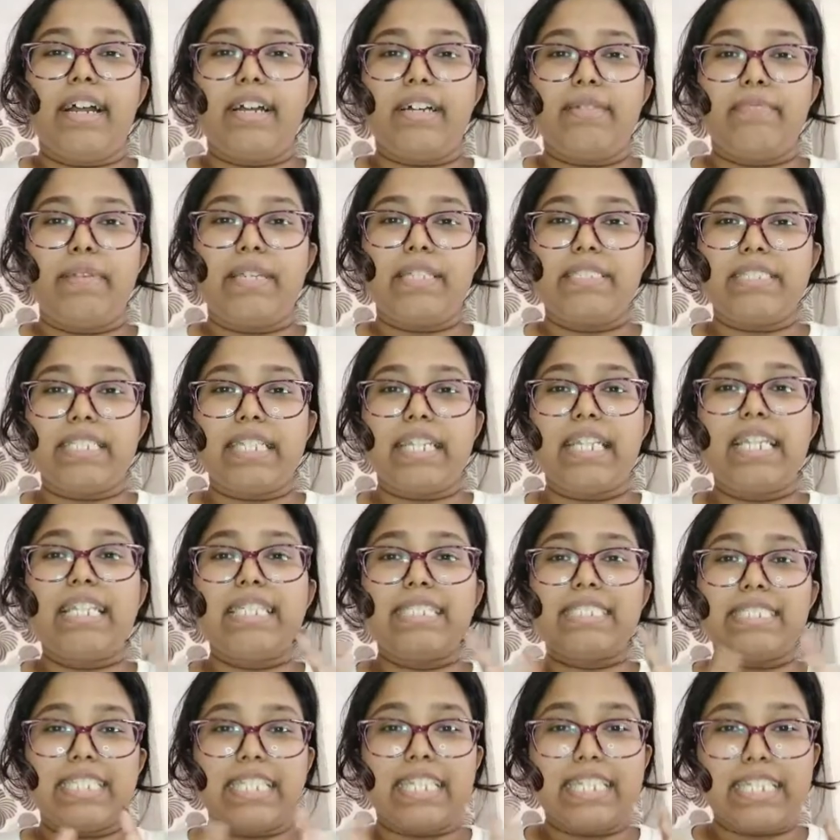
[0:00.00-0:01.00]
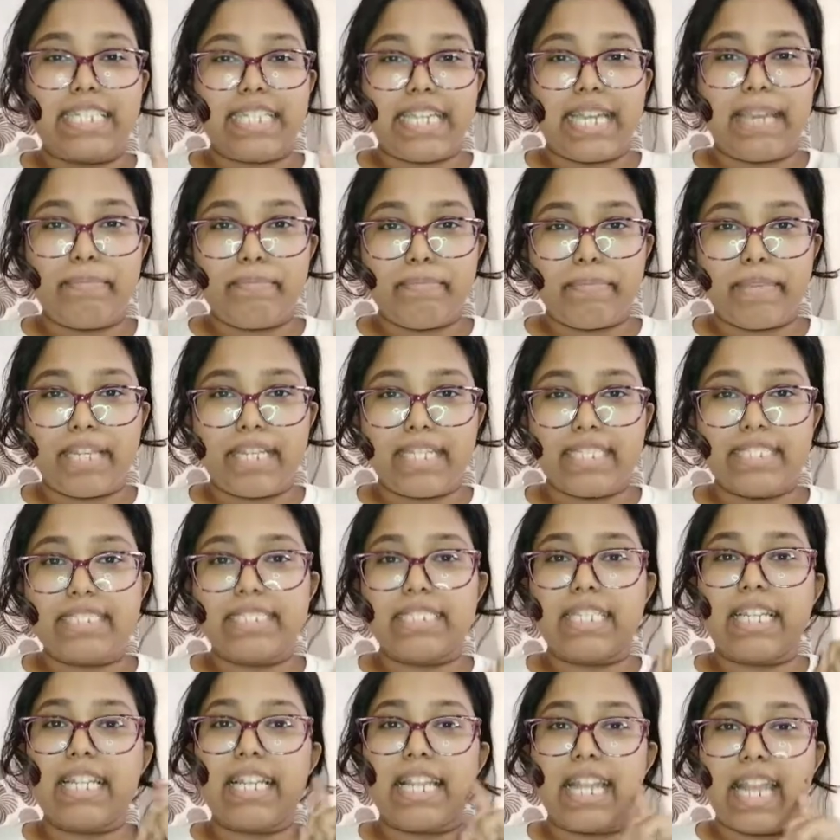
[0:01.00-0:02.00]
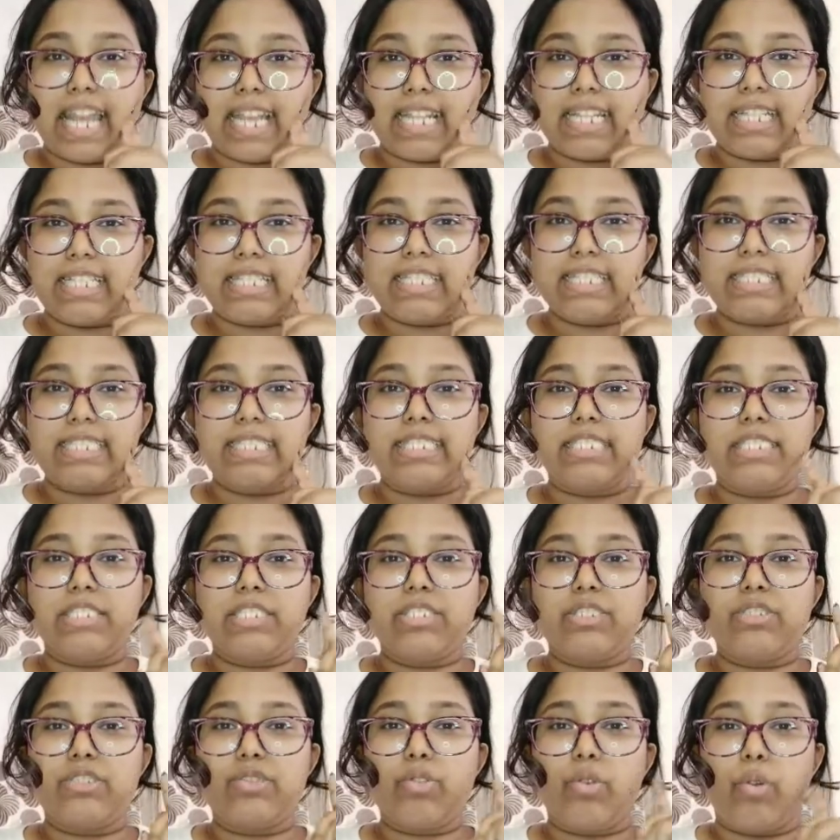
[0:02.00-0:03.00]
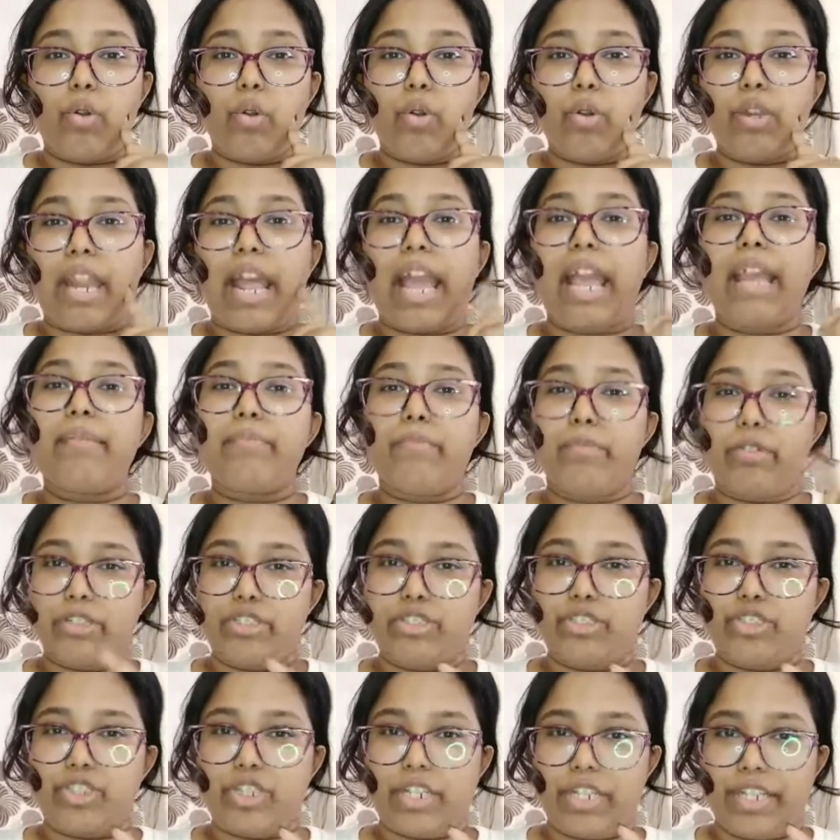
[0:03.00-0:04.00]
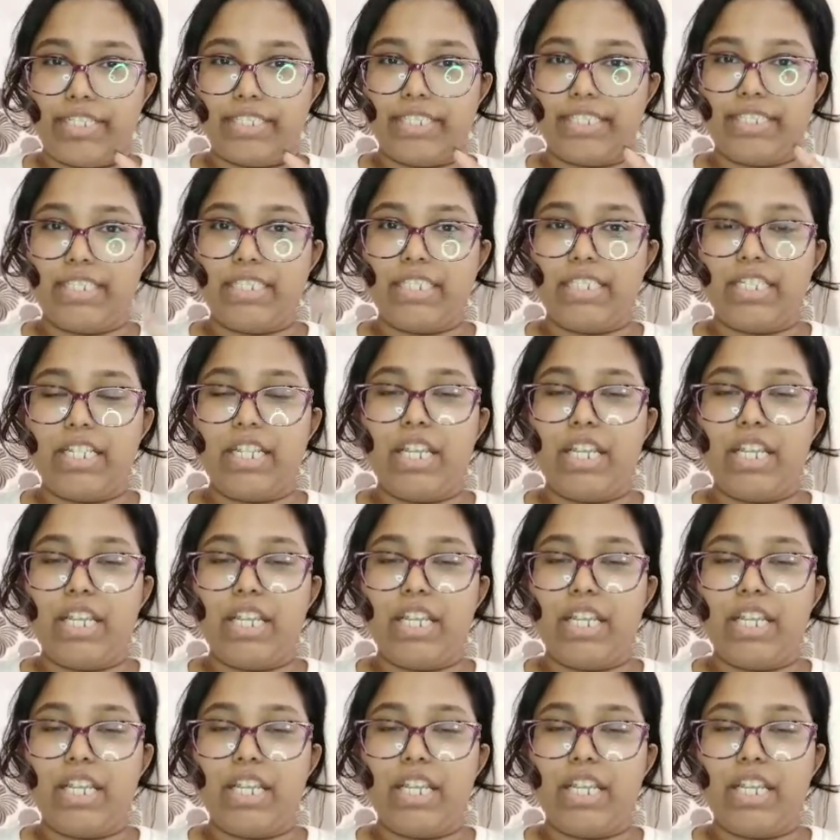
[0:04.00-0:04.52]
basically CTM means cleanse, tone and moisturize.